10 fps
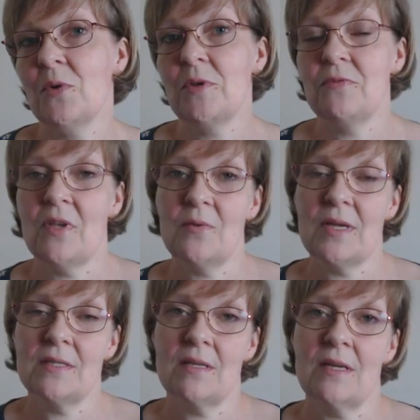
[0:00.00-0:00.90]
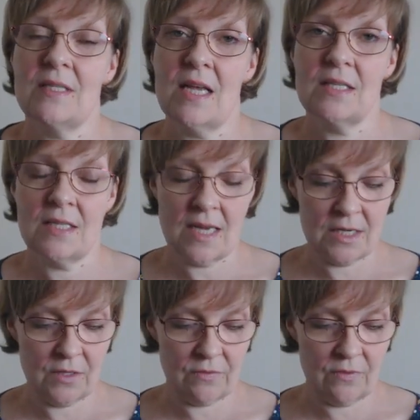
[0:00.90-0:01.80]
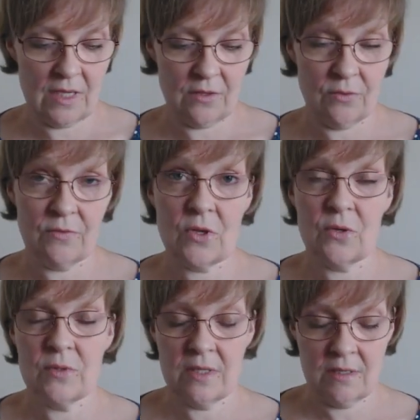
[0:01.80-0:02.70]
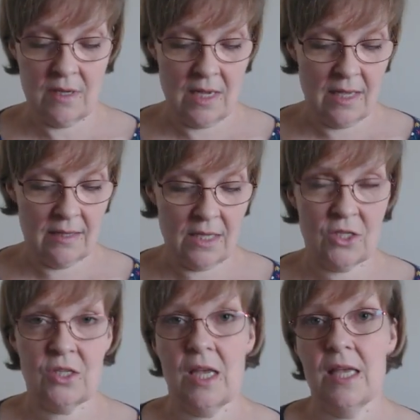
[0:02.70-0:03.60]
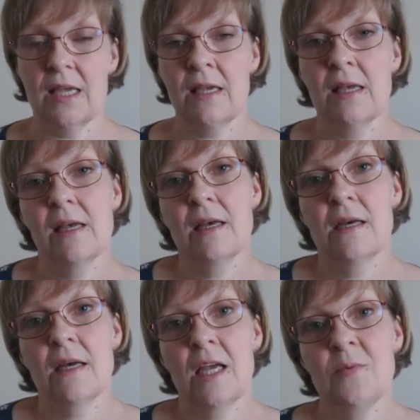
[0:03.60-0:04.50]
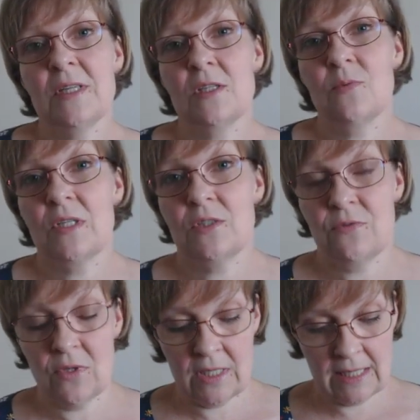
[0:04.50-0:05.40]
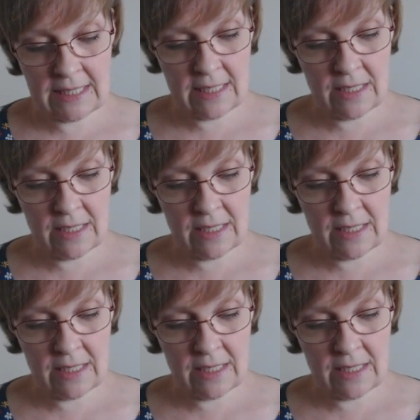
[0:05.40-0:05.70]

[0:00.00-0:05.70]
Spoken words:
know if they attended either of those this year. I went to Wonderwool and